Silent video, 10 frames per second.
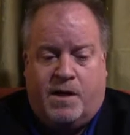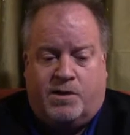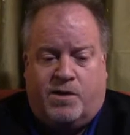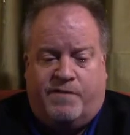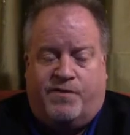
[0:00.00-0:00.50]

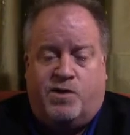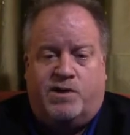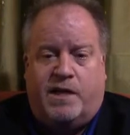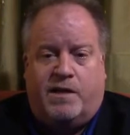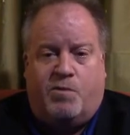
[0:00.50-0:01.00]
So the
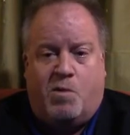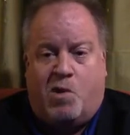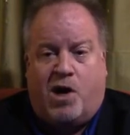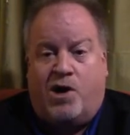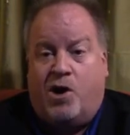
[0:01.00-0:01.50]
first thing that we
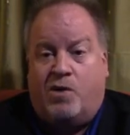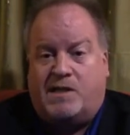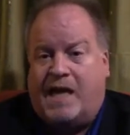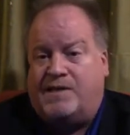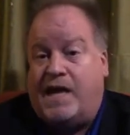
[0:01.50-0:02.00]
want to know
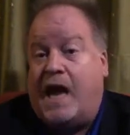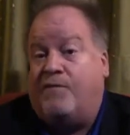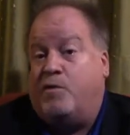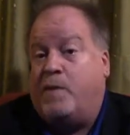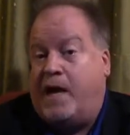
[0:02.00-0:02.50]
is, has he
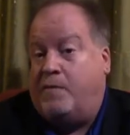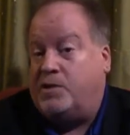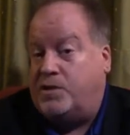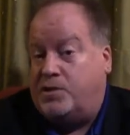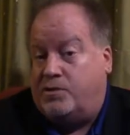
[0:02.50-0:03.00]
ever been
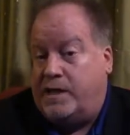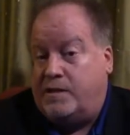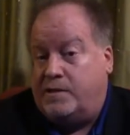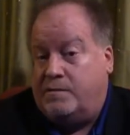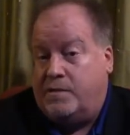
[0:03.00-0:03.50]
able to do
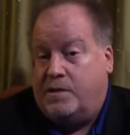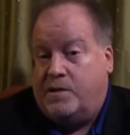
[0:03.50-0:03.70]
this?